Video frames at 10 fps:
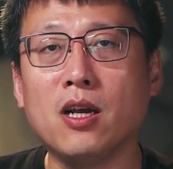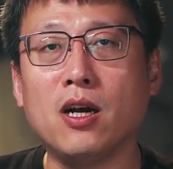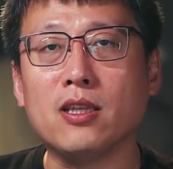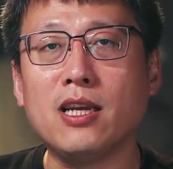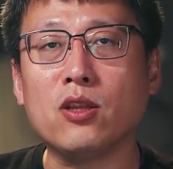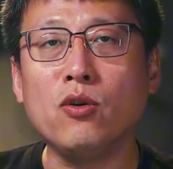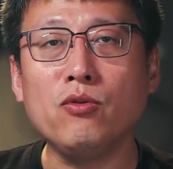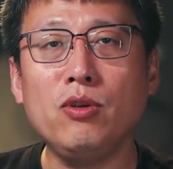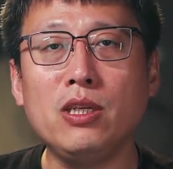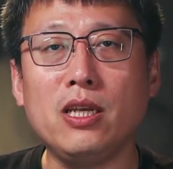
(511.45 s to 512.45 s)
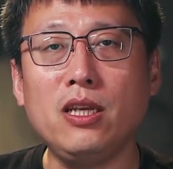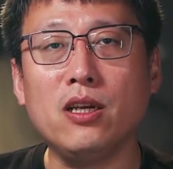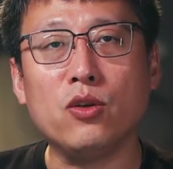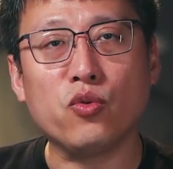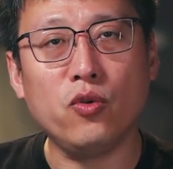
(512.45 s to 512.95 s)
It offers
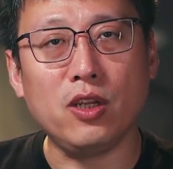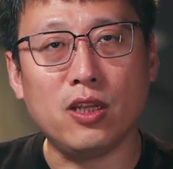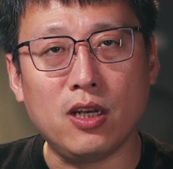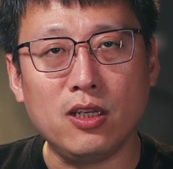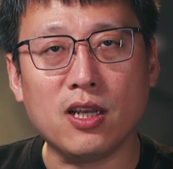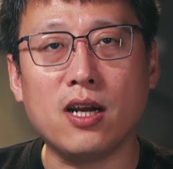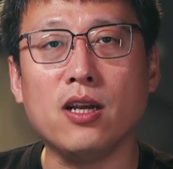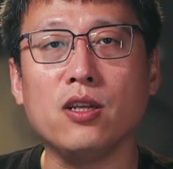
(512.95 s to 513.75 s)
enhanced communication